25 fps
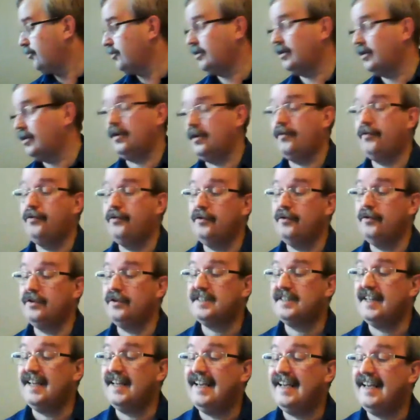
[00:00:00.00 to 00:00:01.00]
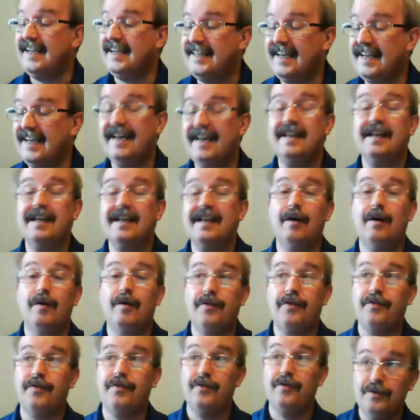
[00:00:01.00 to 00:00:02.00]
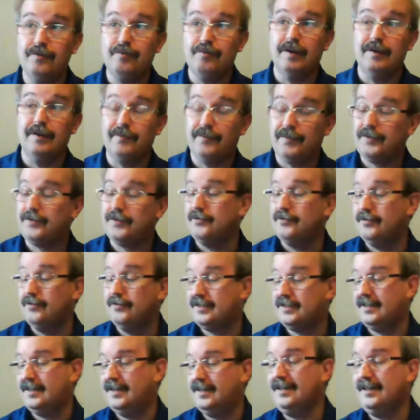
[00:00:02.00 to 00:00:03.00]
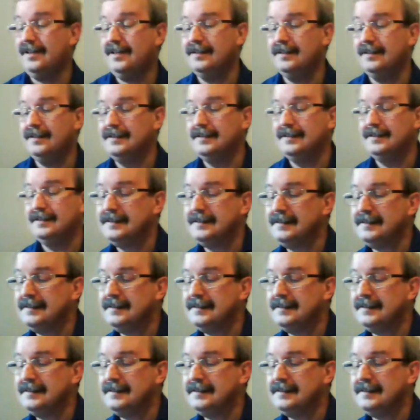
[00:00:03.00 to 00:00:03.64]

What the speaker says: on Thursday, again, our third one for Thursday,